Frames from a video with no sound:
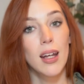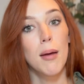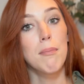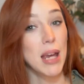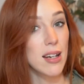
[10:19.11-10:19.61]

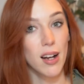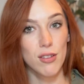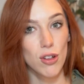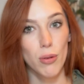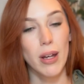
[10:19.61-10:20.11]
may not
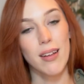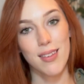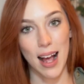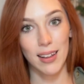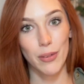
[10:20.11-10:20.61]
do
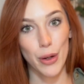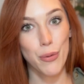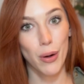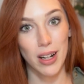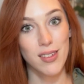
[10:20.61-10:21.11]
exactly what you
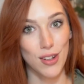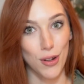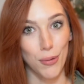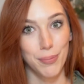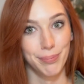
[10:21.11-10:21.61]
want it to do.